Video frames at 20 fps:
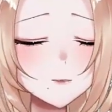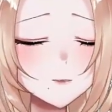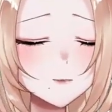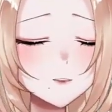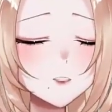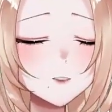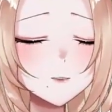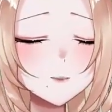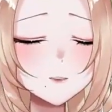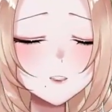
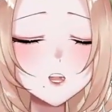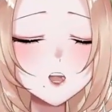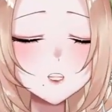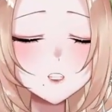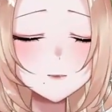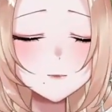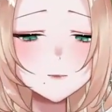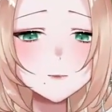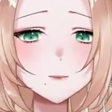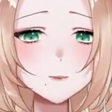big
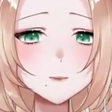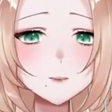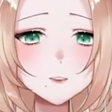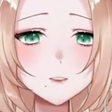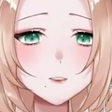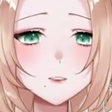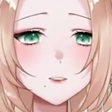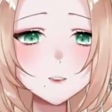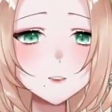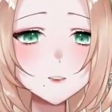tubs,
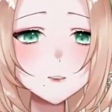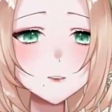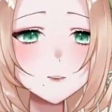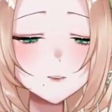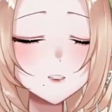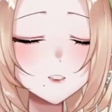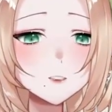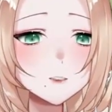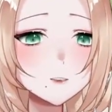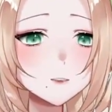
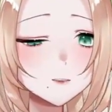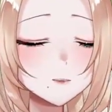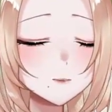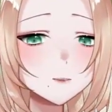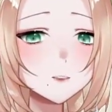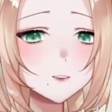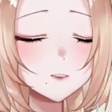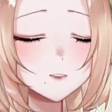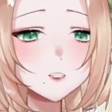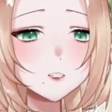the
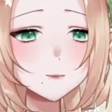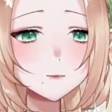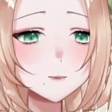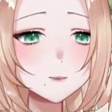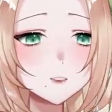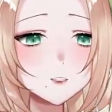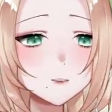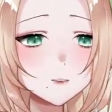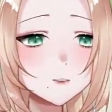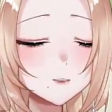huge tubs
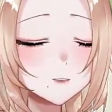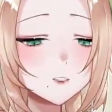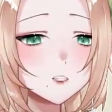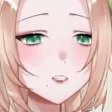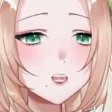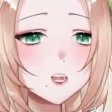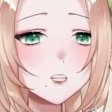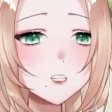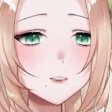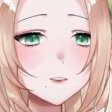like
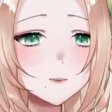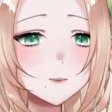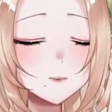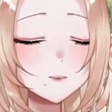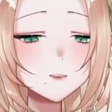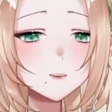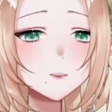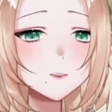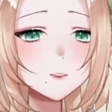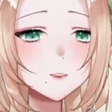that
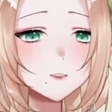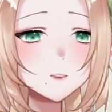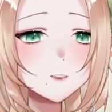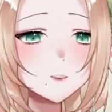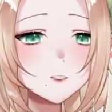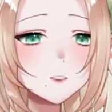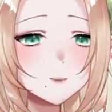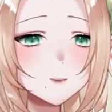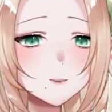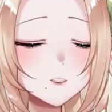holds
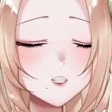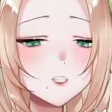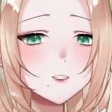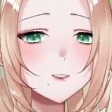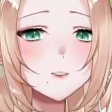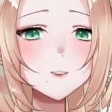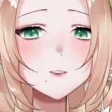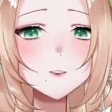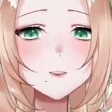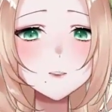like
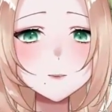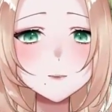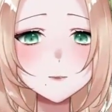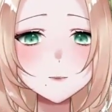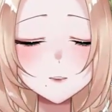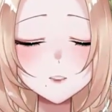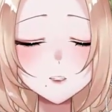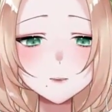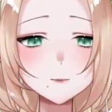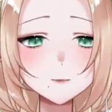10
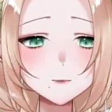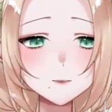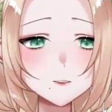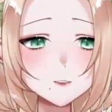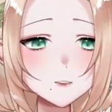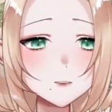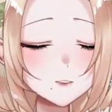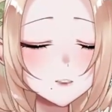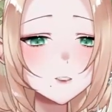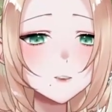kilograms,
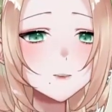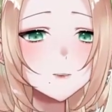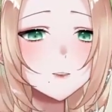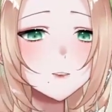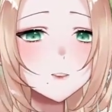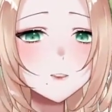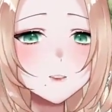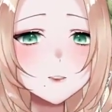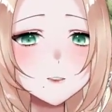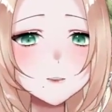like
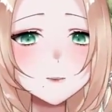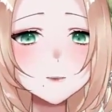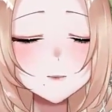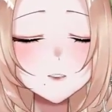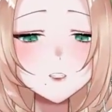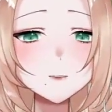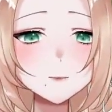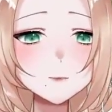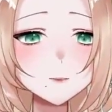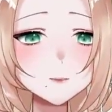20
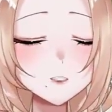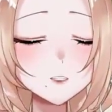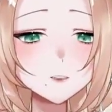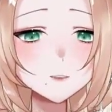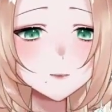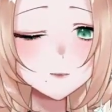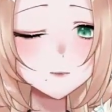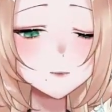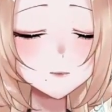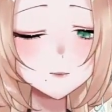kilograms
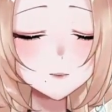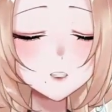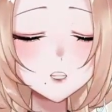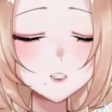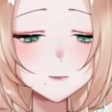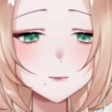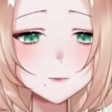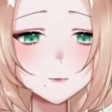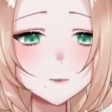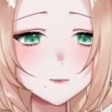of
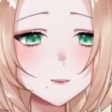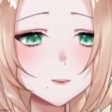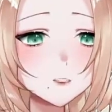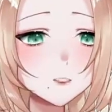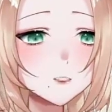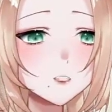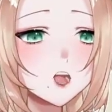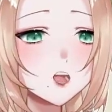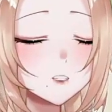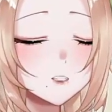dry food,
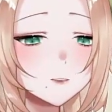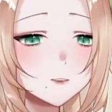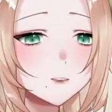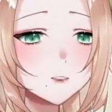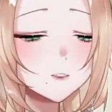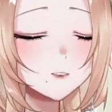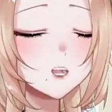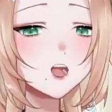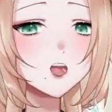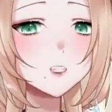and you
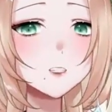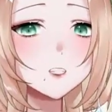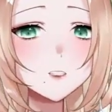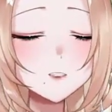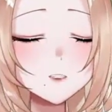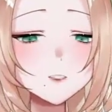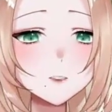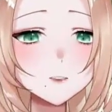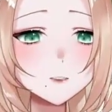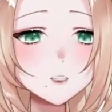just open
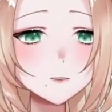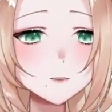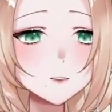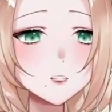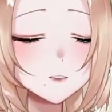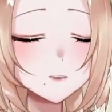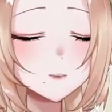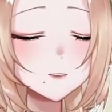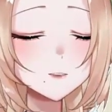and close,